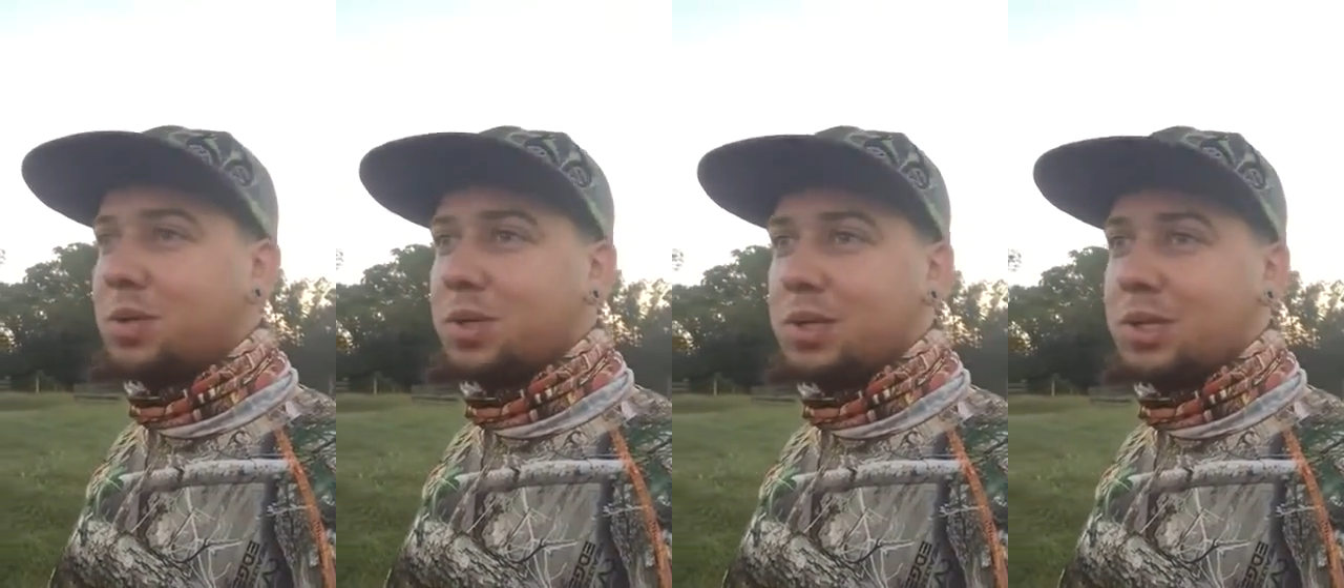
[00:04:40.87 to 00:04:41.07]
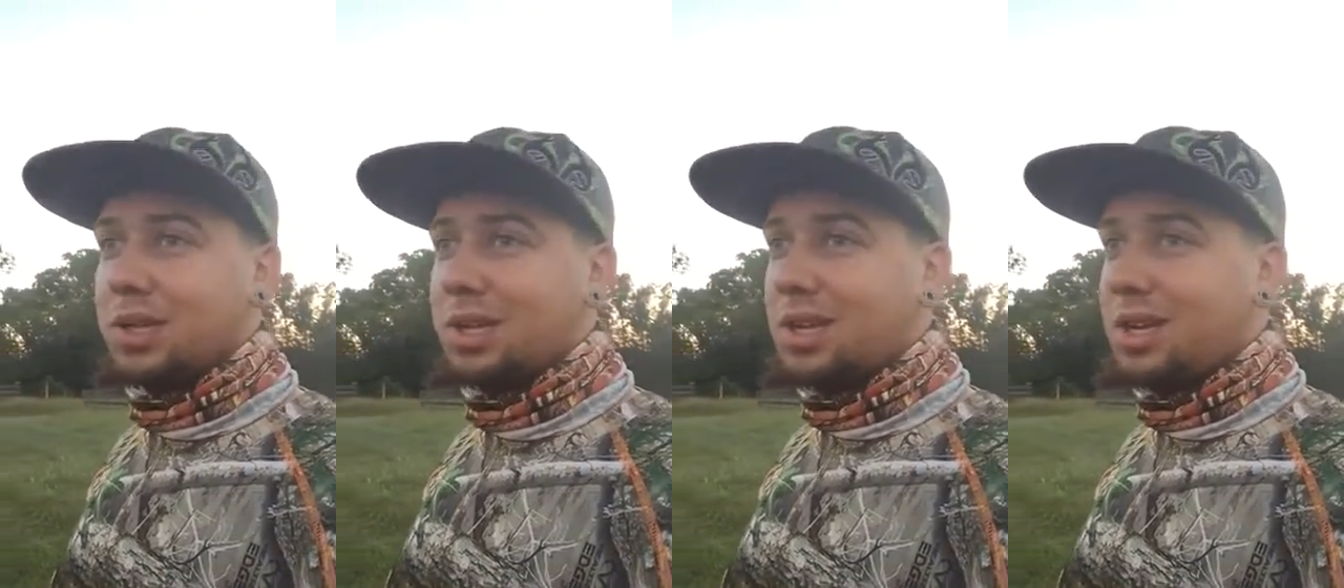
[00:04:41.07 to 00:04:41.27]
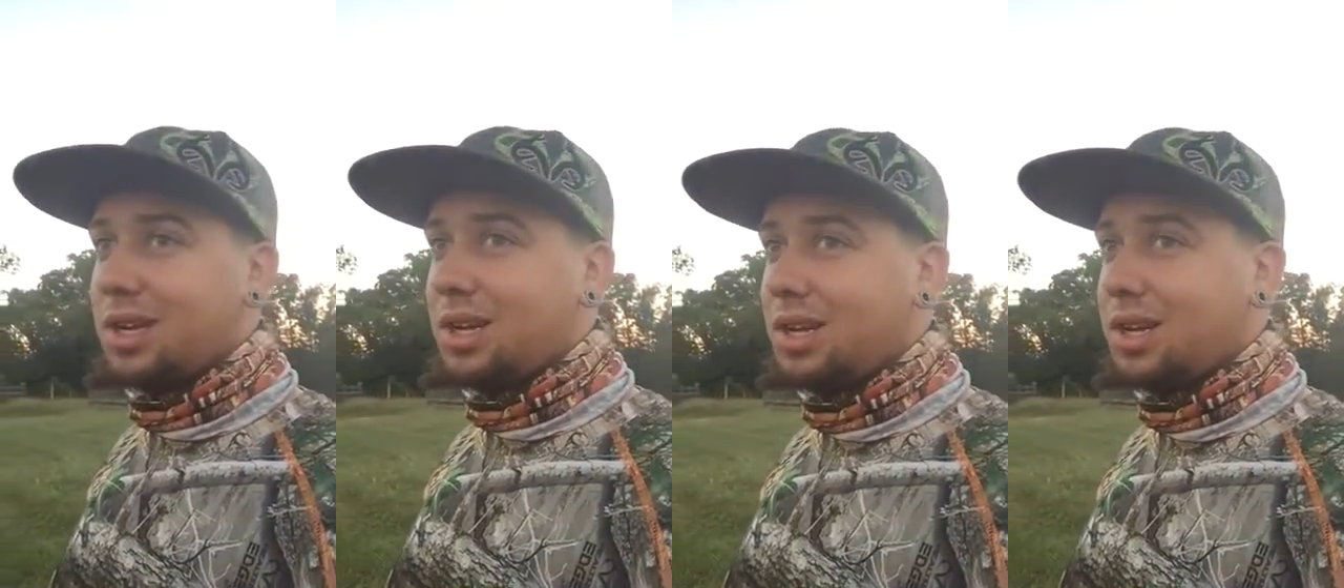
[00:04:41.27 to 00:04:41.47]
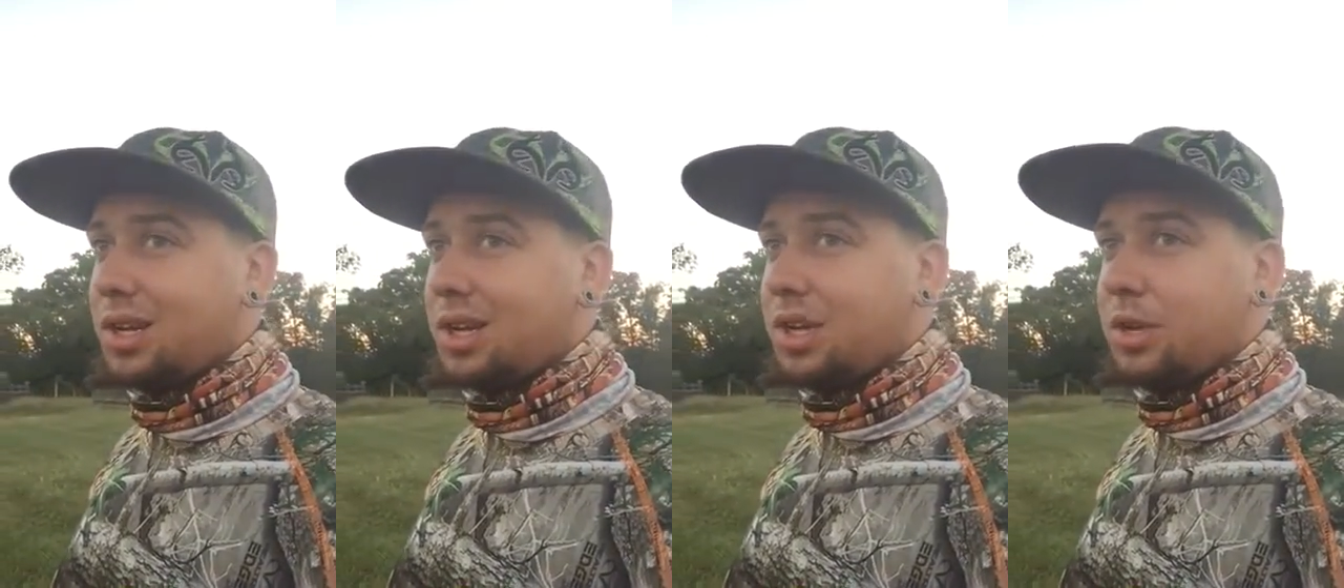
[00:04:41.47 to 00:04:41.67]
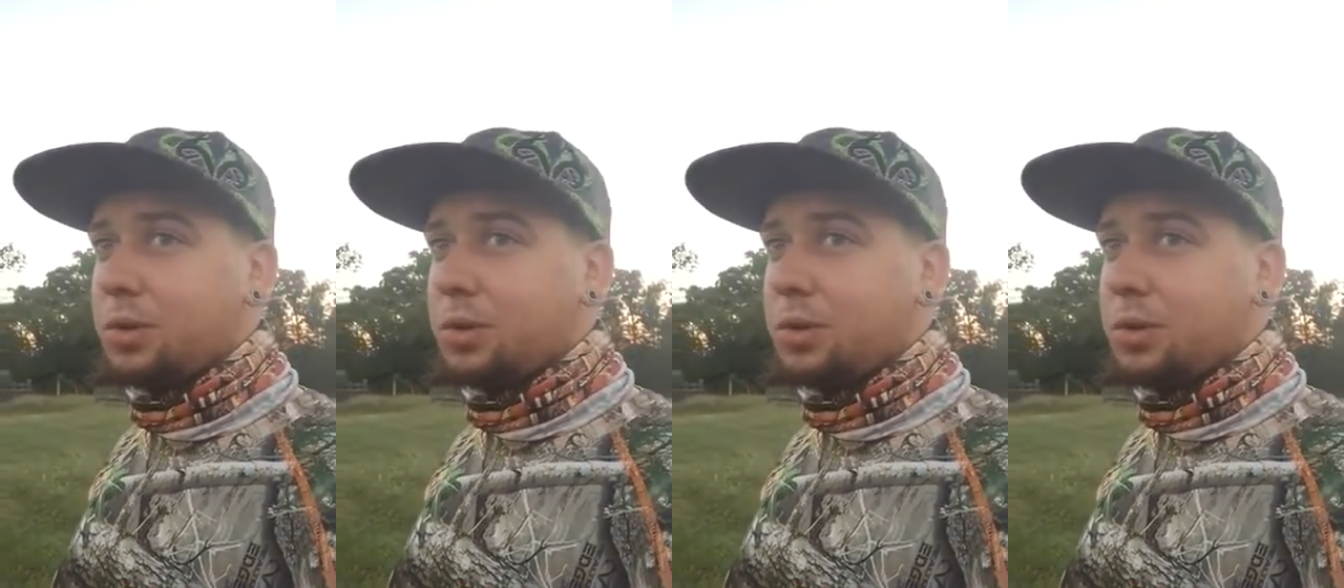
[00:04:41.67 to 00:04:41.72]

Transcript: was luck.